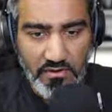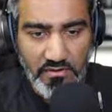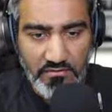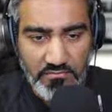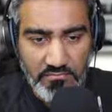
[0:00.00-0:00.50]

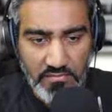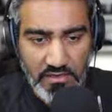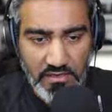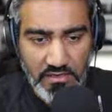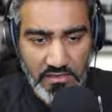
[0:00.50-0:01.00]
of
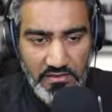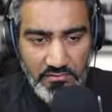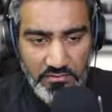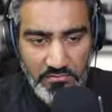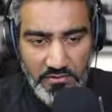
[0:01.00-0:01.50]
my
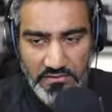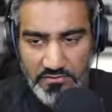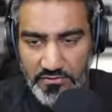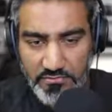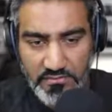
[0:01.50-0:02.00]
what
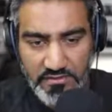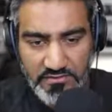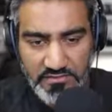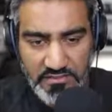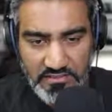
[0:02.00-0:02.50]
are my
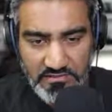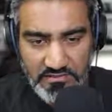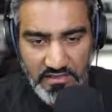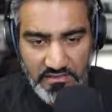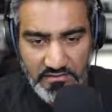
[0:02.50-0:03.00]
scenes
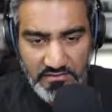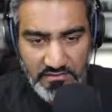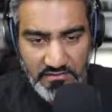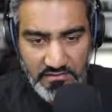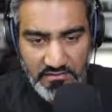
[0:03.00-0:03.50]
at?
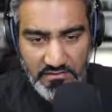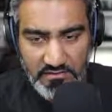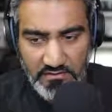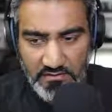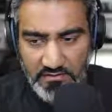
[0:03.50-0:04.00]

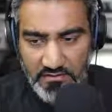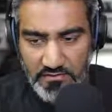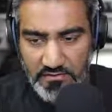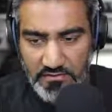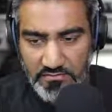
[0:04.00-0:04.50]

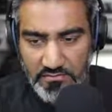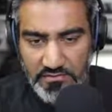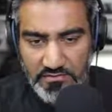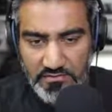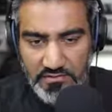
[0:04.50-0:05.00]
Here's my
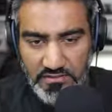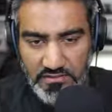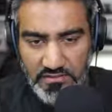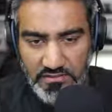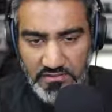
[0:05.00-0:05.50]

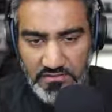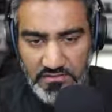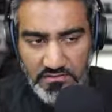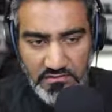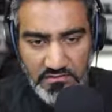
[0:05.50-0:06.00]
scene.